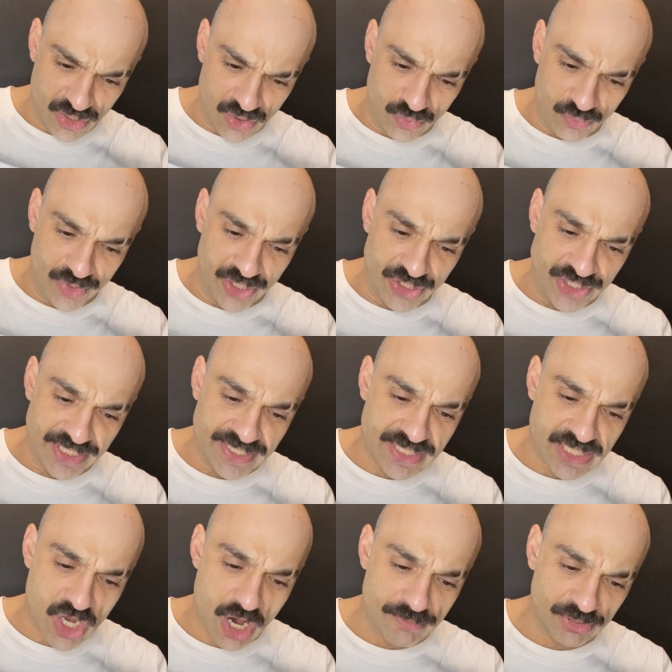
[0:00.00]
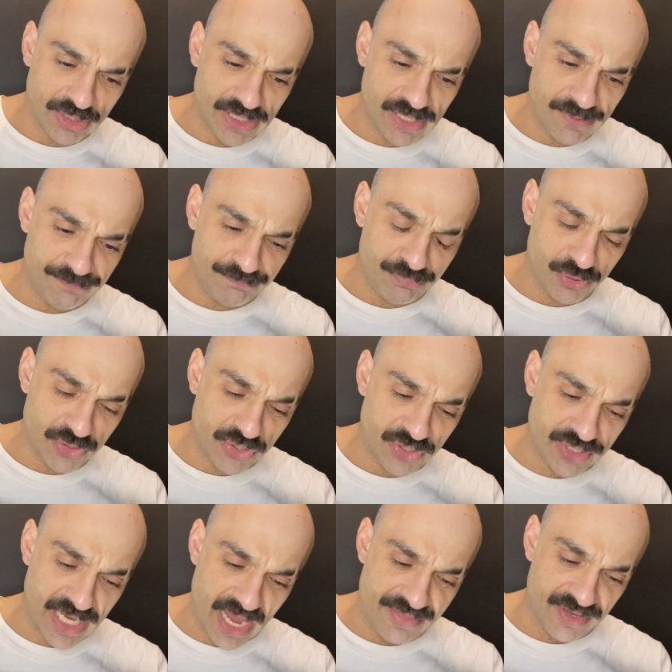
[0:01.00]
which is commonly put
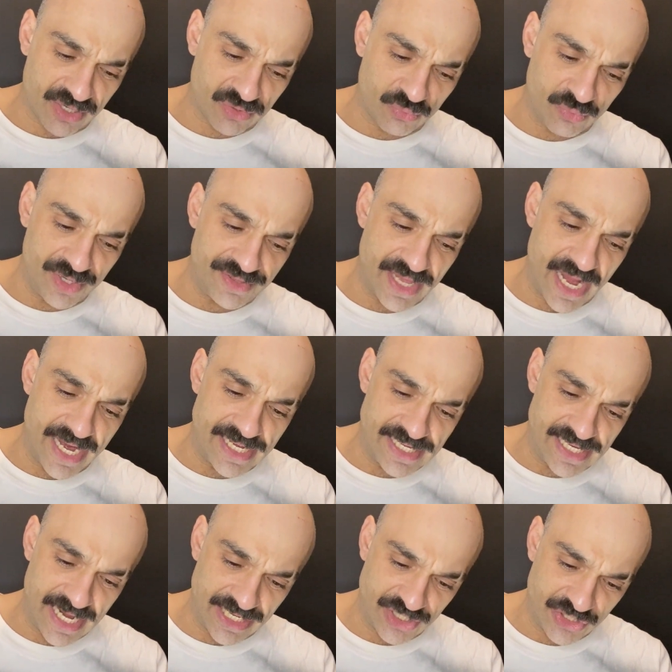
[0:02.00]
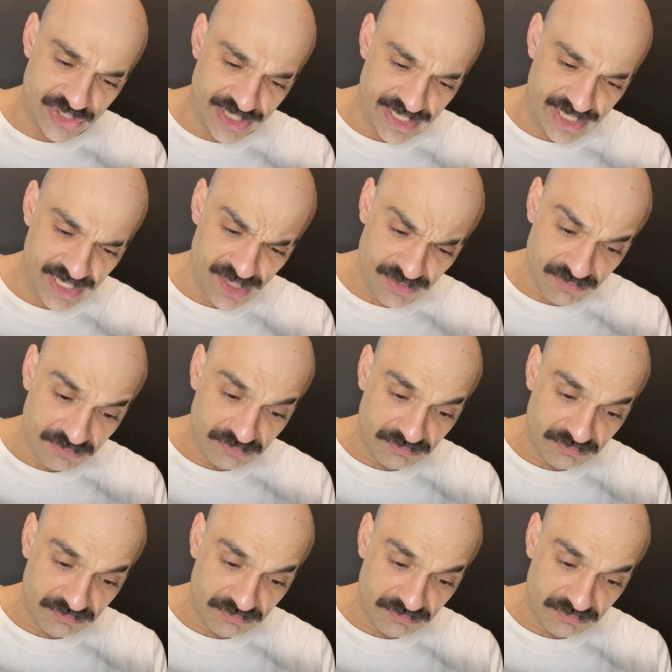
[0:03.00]
together with ADHD.